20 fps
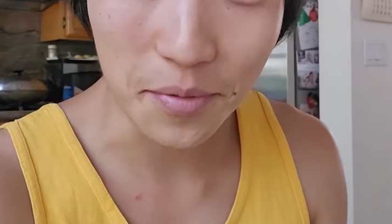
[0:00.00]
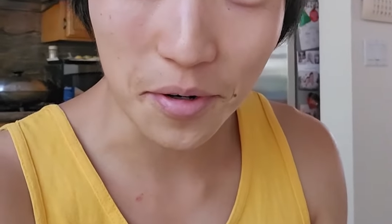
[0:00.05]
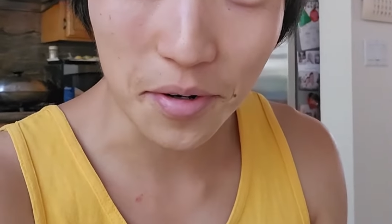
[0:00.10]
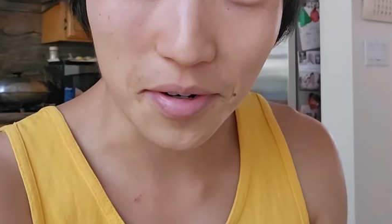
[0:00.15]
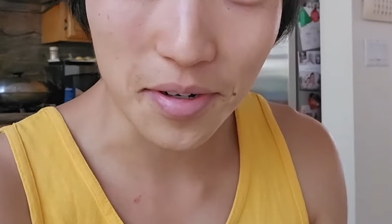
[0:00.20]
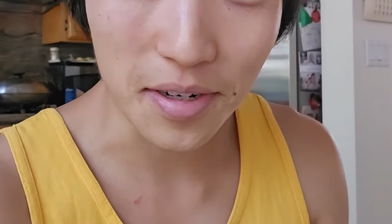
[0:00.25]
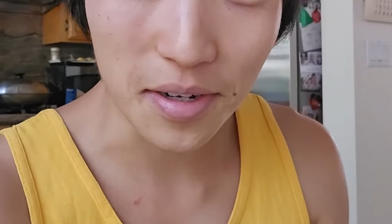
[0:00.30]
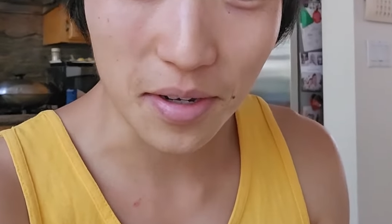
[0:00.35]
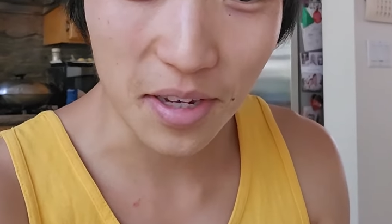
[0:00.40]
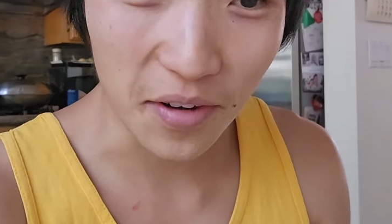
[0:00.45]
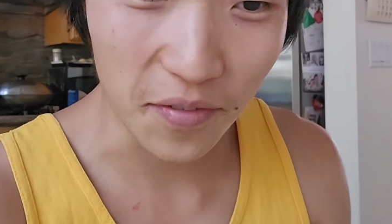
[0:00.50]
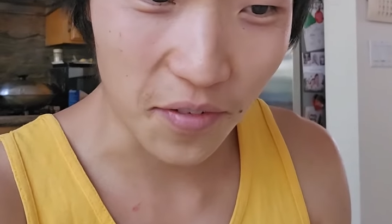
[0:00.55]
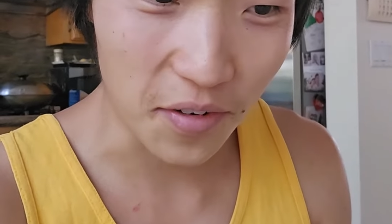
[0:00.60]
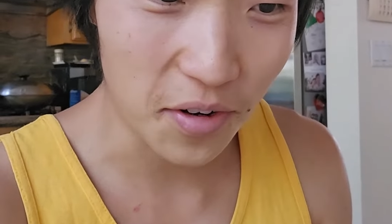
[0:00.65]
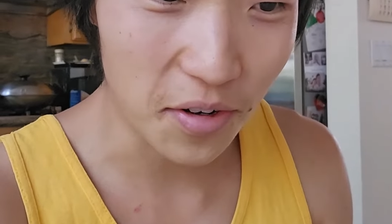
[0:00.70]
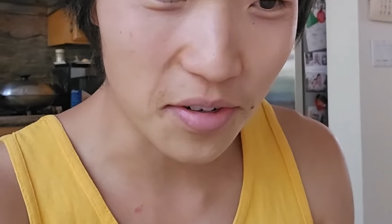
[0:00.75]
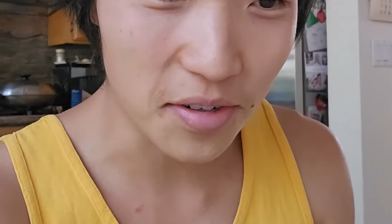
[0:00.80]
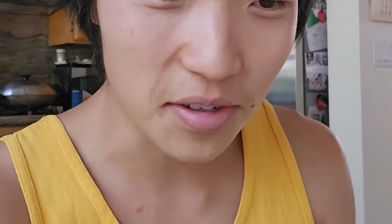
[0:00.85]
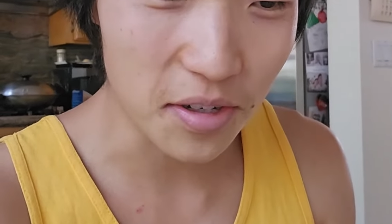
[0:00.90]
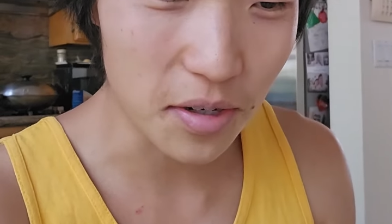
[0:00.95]
more
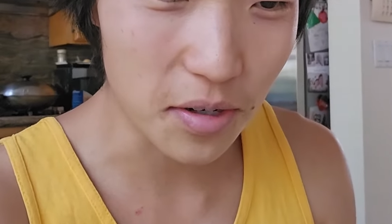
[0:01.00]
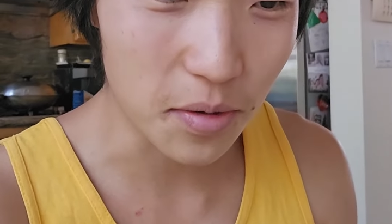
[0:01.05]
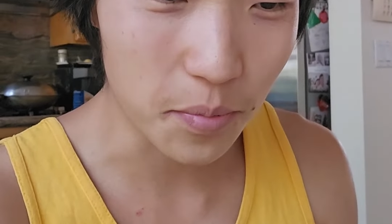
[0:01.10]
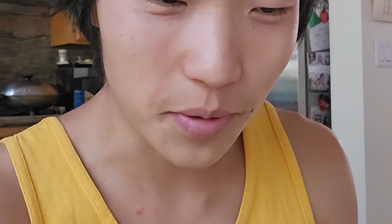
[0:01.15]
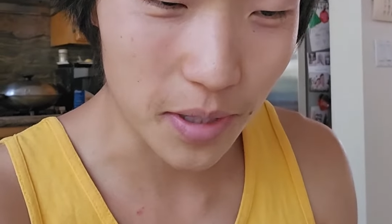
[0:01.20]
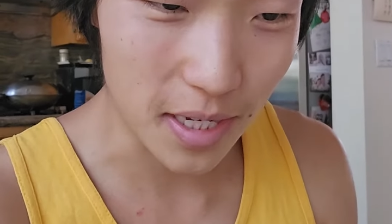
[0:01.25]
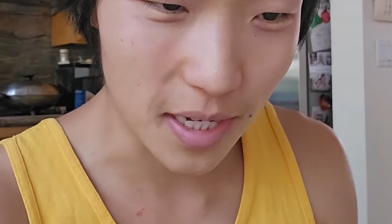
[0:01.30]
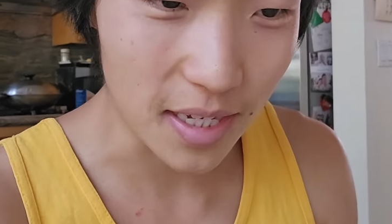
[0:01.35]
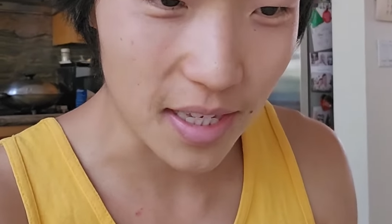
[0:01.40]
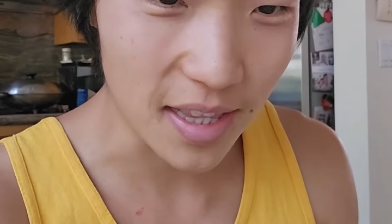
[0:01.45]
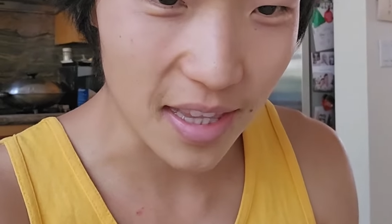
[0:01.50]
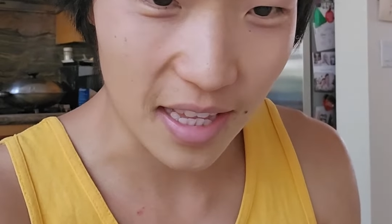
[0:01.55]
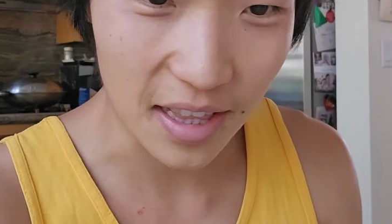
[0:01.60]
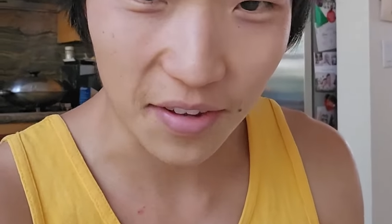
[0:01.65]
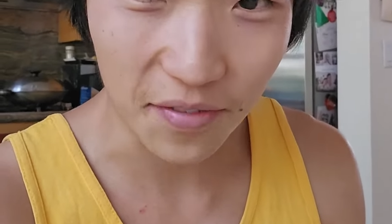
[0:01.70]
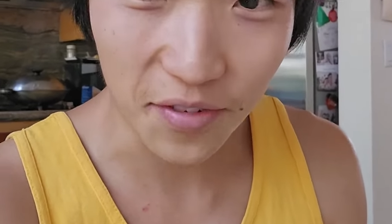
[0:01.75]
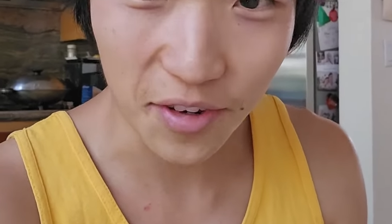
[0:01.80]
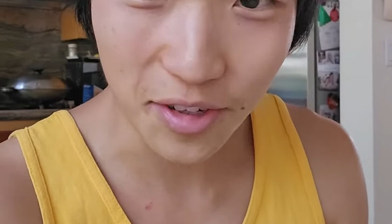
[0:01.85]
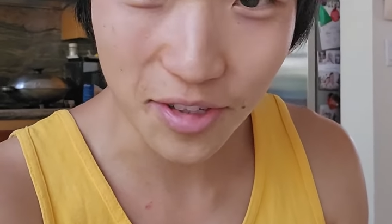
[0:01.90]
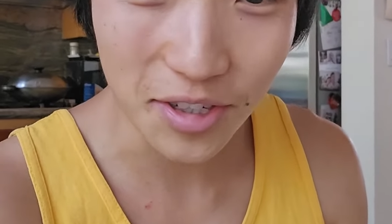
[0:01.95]
difficult to predict than
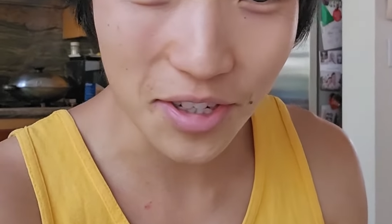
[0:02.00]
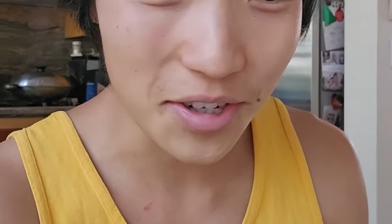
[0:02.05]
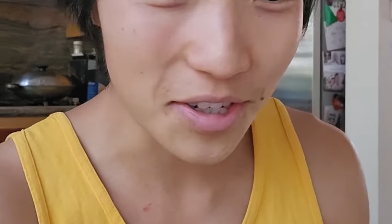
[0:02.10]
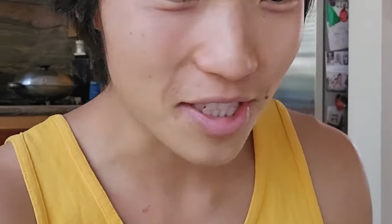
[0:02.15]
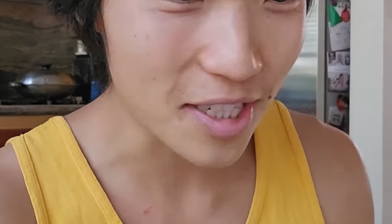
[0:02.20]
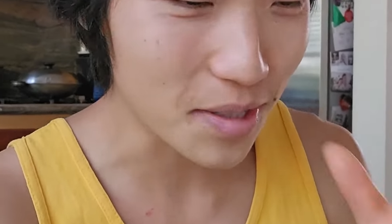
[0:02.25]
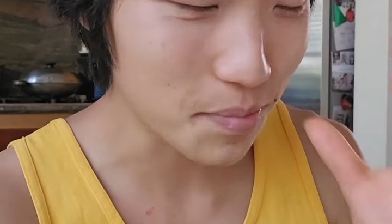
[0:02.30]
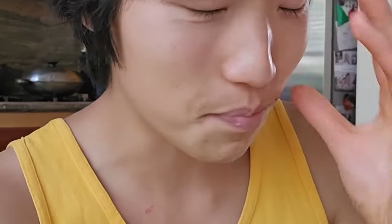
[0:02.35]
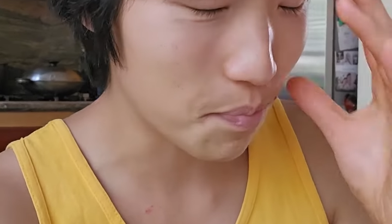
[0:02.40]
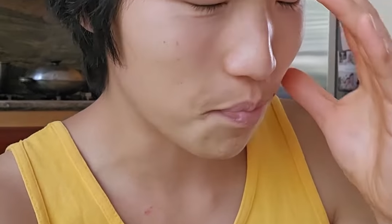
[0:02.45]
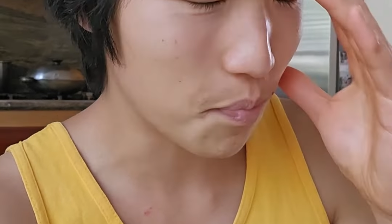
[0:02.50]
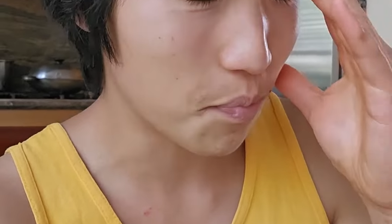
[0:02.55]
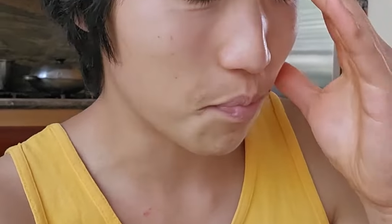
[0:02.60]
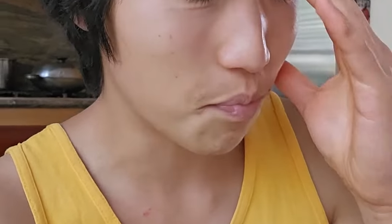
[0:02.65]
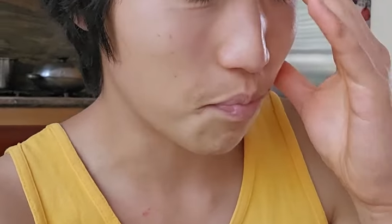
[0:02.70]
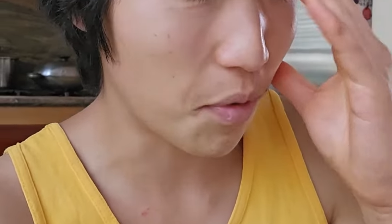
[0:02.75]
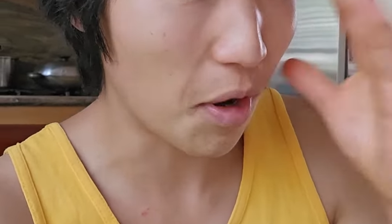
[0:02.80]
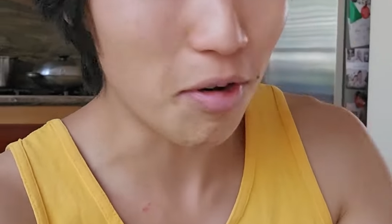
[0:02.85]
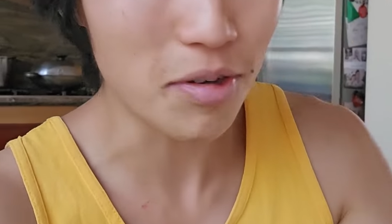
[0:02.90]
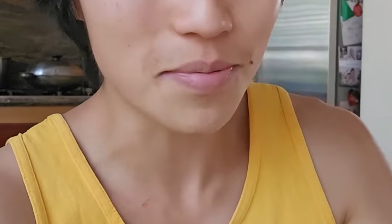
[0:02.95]
the future just
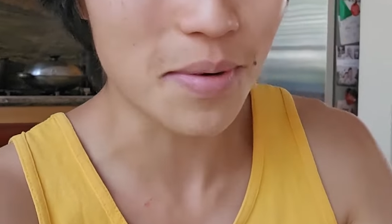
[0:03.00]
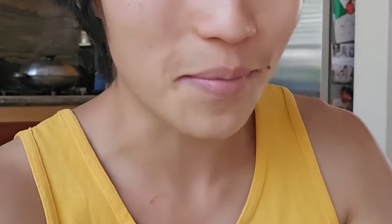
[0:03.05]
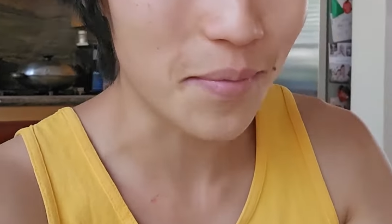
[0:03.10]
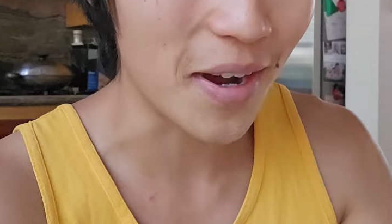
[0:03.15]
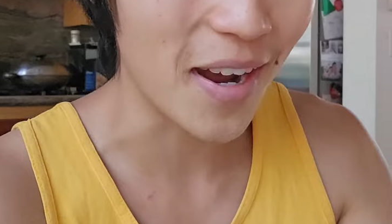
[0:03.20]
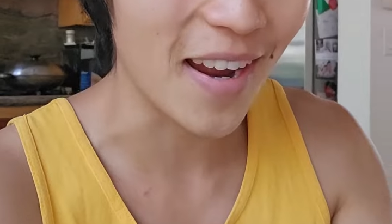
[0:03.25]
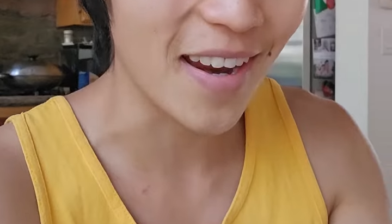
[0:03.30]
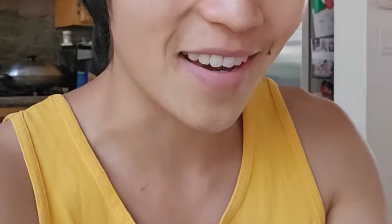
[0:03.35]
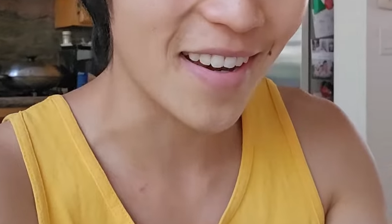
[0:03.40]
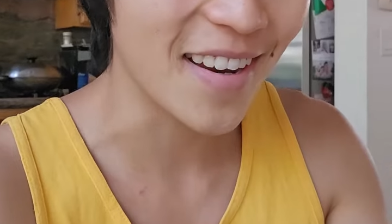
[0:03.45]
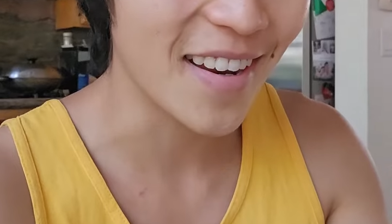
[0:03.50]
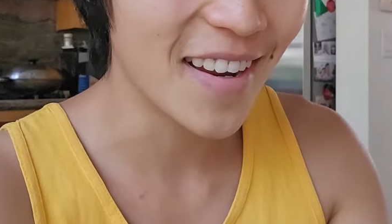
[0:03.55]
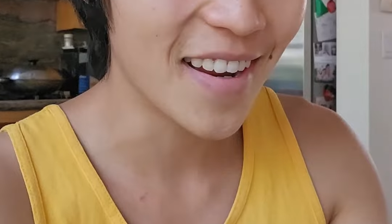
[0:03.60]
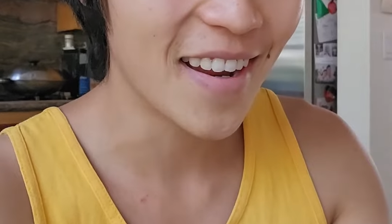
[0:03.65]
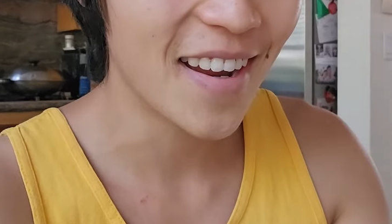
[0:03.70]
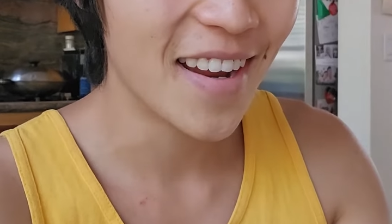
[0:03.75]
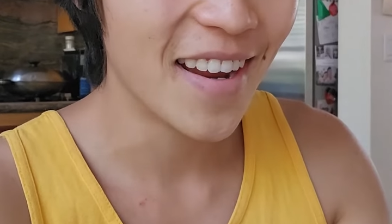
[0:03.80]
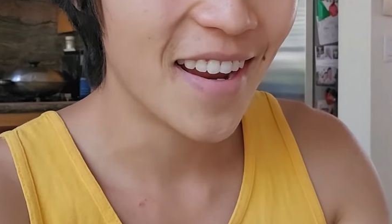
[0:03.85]
blows my mind,